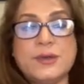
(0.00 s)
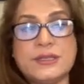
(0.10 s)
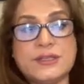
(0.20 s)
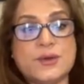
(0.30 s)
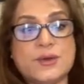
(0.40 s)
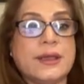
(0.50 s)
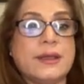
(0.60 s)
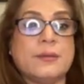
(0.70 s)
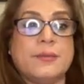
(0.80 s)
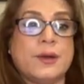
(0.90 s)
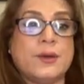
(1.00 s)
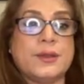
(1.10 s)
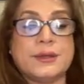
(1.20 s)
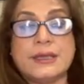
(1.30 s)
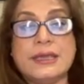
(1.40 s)
which is talking about
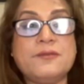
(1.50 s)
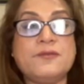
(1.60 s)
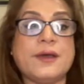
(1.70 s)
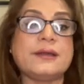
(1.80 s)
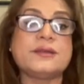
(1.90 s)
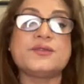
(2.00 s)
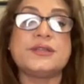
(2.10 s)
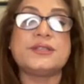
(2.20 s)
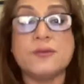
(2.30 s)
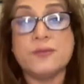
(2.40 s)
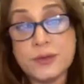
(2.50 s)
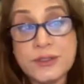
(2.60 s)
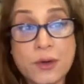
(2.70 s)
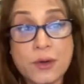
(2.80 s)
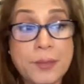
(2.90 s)
the key factors which
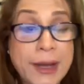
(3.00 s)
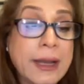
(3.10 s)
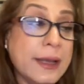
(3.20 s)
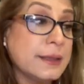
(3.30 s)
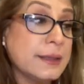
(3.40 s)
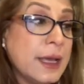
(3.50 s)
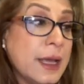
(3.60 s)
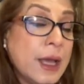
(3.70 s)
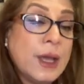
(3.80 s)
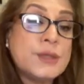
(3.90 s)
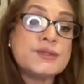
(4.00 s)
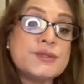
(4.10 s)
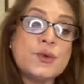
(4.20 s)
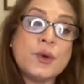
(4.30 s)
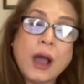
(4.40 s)
influence your brain health.
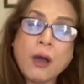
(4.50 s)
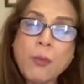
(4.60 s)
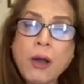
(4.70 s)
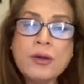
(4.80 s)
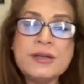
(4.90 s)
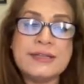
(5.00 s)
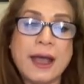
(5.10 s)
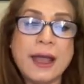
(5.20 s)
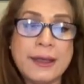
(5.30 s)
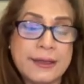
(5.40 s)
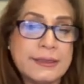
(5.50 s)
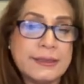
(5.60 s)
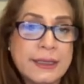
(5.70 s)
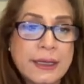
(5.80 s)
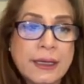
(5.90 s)
So, how about diet?
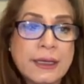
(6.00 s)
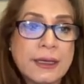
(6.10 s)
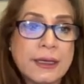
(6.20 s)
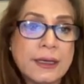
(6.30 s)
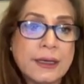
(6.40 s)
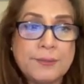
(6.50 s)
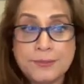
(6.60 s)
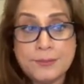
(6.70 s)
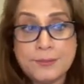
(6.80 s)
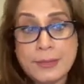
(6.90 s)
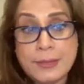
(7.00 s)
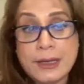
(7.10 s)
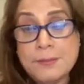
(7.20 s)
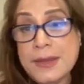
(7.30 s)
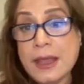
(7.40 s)
Uh,
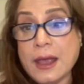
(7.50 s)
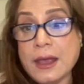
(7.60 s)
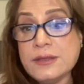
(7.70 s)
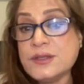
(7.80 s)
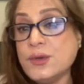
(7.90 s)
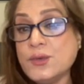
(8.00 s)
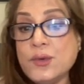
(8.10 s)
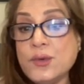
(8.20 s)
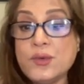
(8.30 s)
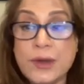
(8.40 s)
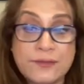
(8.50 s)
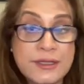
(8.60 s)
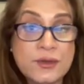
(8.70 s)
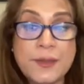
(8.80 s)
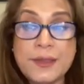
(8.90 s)
Let me ask you,
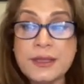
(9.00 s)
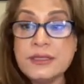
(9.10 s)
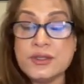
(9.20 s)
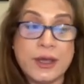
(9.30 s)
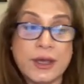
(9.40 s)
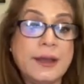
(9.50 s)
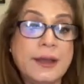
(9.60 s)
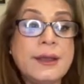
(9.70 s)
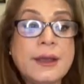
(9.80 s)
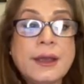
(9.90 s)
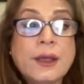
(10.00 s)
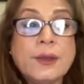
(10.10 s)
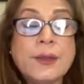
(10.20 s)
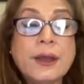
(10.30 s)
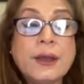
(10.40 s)
whoever's on this chat,
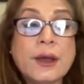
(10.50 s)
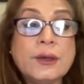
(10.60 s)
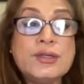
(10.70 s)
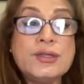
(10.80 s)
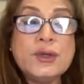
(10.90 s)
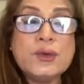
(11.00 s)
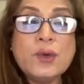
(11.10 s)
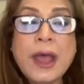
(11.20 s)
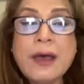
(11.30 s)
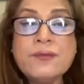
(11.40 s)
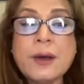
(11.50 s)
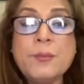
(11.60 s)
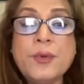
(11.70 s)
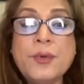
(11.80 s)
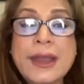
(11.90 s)
that do you have a
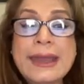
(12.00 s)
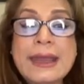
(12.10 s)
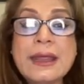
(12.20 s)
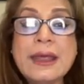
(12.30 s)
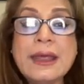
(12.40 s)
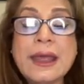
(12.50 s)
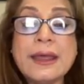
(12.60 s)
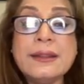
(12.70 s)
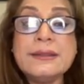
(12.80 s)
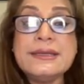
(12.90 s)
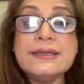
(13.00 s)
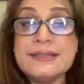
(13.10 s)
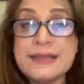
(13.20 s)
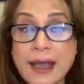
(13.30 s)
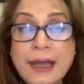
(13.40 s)
brain healthy
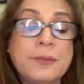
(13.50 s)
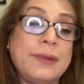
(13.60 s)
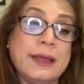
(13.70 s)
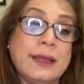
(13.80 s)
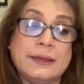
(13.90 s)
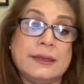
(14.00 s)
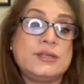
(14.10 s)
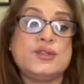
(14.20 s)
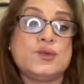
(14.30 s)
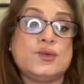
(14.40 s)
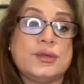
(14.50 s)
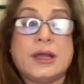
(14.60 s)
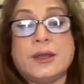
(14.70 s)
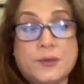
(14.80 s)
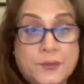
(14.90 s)
diet plan that you
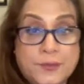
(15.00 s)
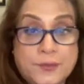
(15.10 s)
kind of,